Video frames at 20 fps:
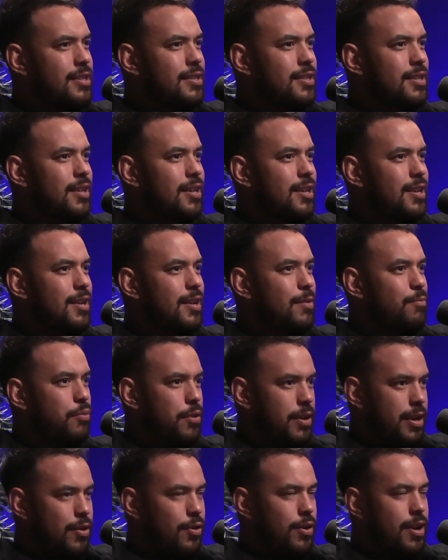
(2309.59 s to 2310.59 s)
He's
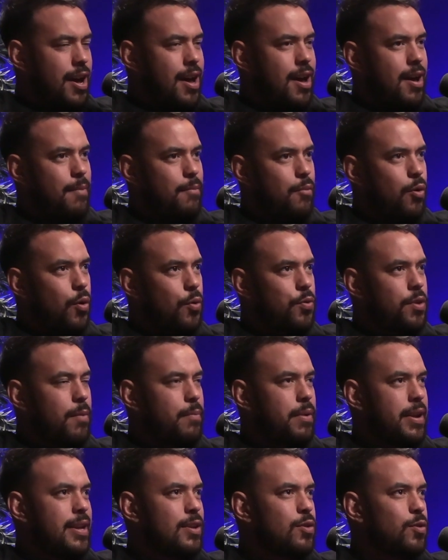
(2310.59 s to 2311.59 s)
pretty good
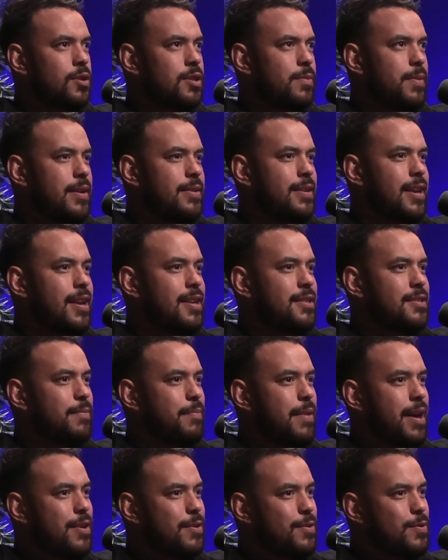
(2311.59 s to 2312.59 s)
author, but he talks about taking
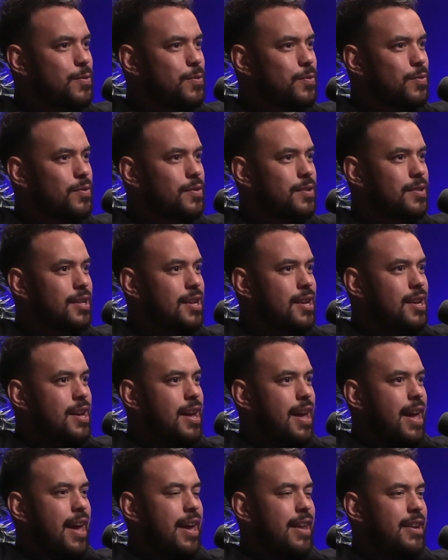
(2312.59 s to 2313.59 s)
sabbaticals.
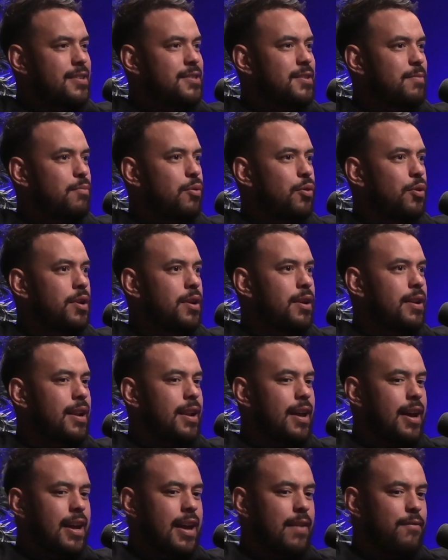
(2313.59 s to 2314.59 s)
And it's
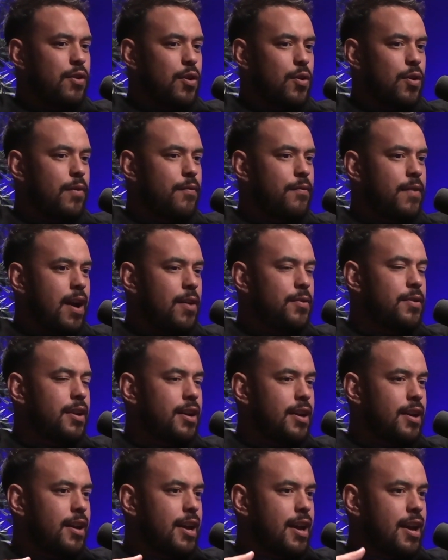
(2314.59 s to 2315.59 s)
important, like if you're a
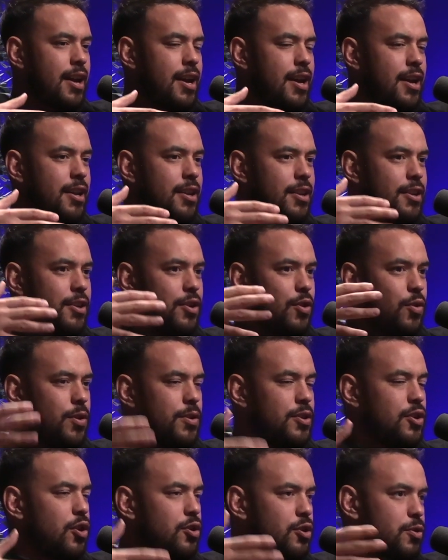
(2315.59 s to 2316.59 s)
founder and
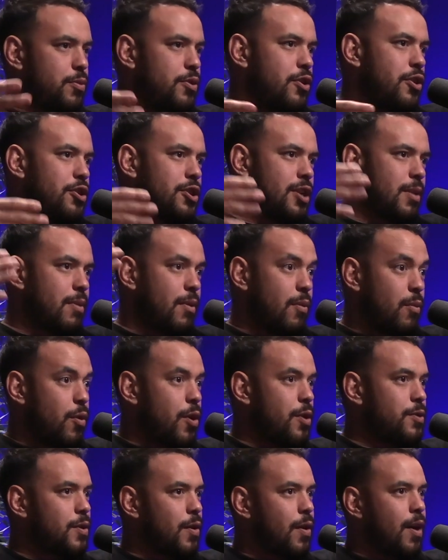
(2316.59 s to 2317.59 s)
you're into entrepreneurship and
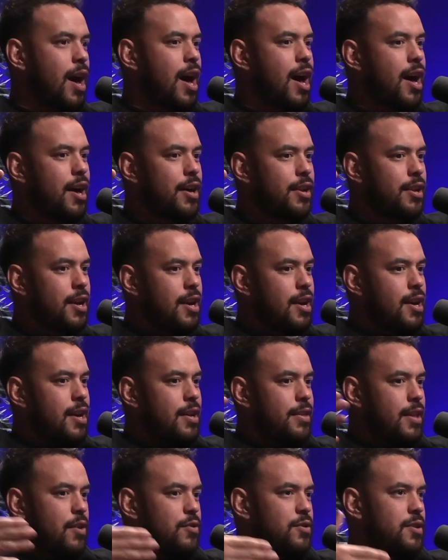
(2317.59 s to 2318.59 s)
work so hard,
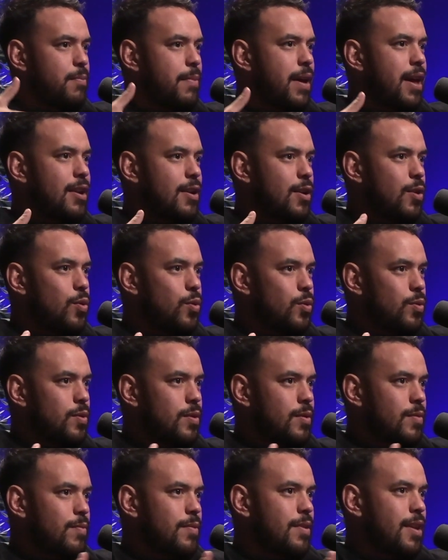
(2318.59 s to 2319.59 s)
those
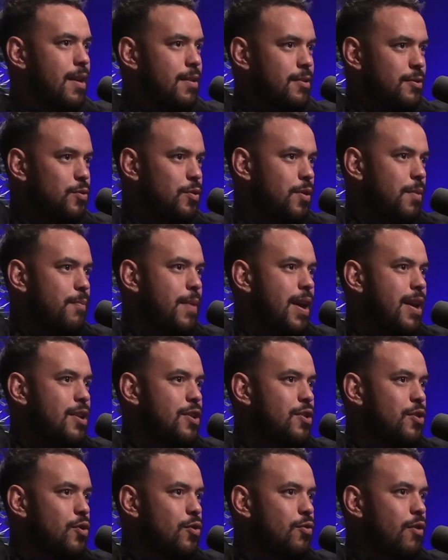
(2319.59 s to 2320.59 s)
sabbaticals can sort of
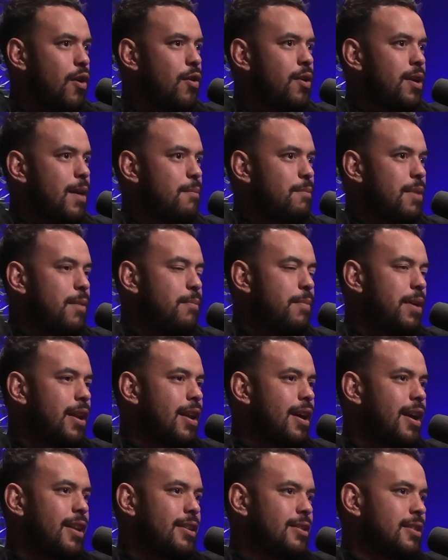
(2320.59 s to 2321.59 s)
make you grow and be
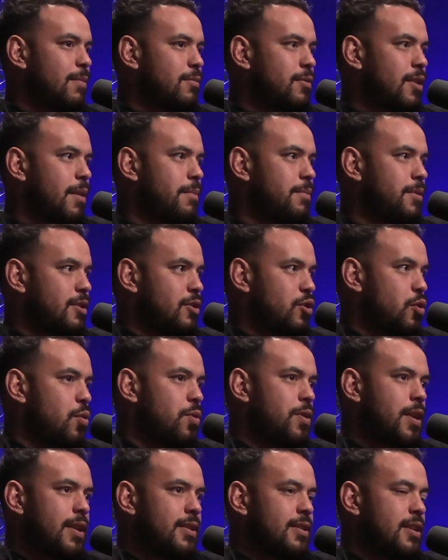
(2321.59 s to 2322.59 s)
better, and sometimes
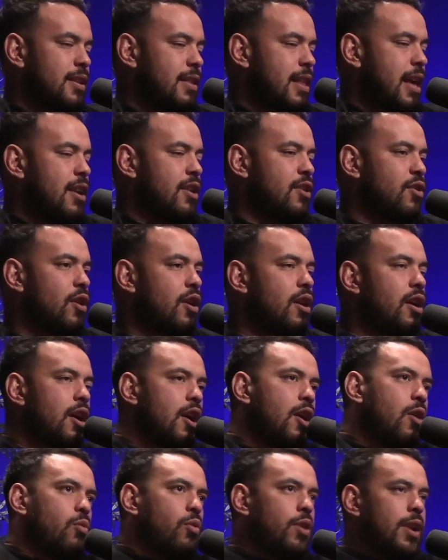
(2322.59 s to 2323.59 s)
do things that are not
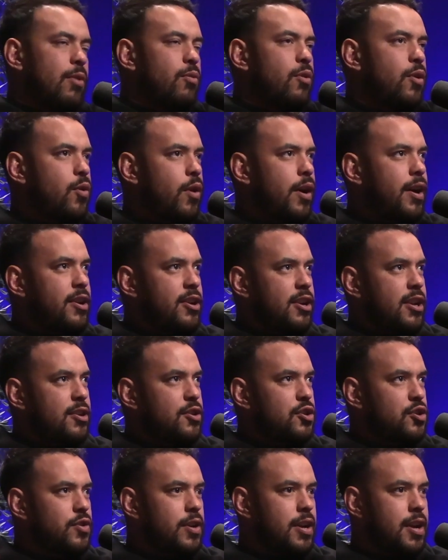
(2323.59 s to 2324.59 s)
really required in the
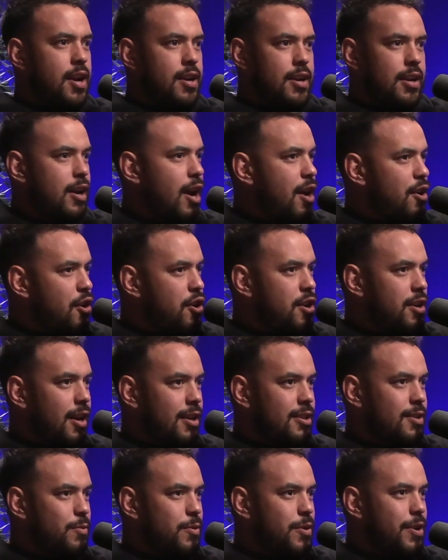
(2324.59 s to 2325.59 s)
industry. And like, I know you
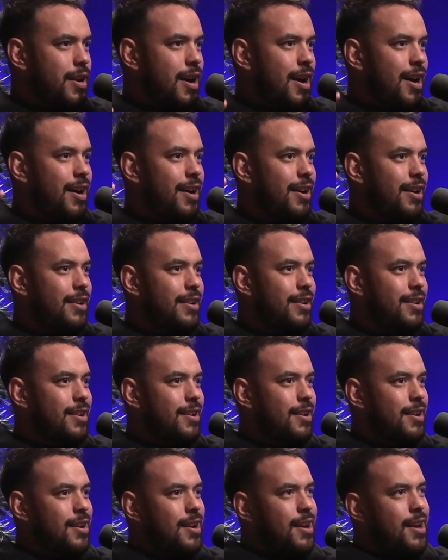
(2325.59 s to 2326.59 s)
like to work hard.
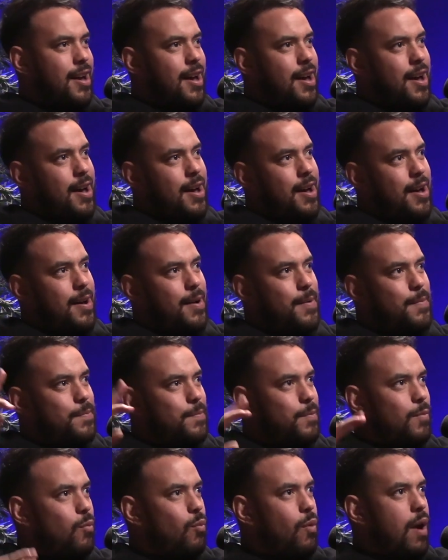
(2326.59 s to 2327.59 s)

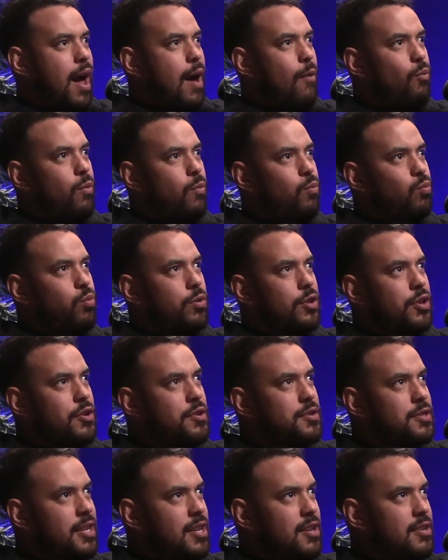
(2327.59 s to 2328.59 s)
Would
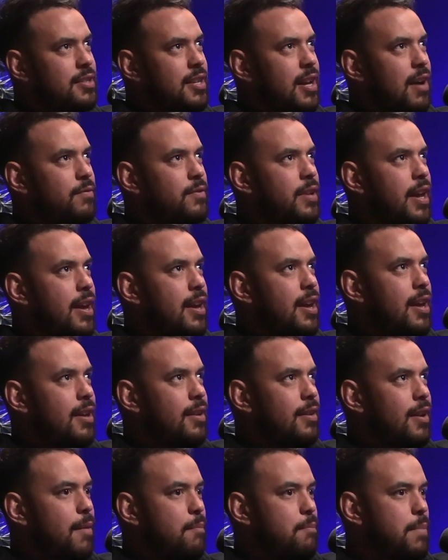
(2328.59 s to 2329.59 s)
you see yourself
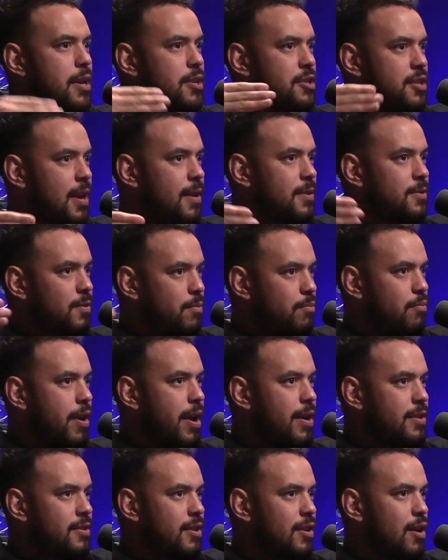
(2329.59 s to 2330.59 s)
taking like big chunks of
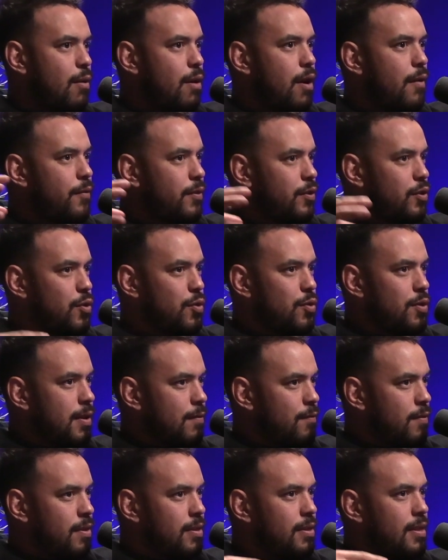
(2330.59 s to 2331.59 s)
breaks to go off and do
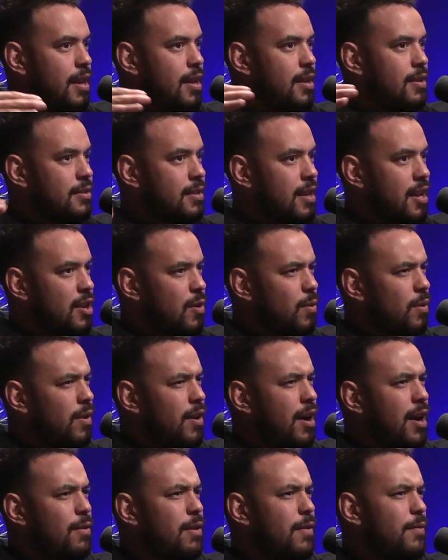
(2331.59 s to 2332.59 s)
different things that you
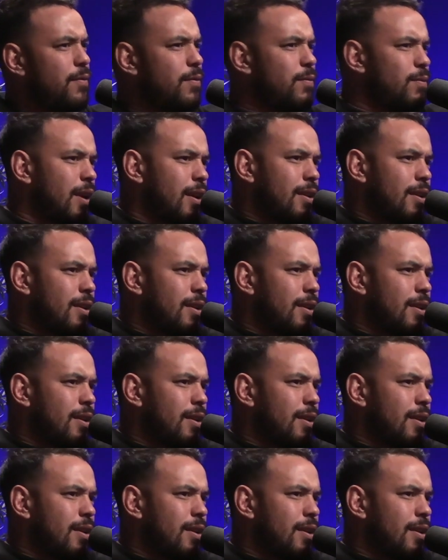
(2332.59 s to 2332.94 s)
align with?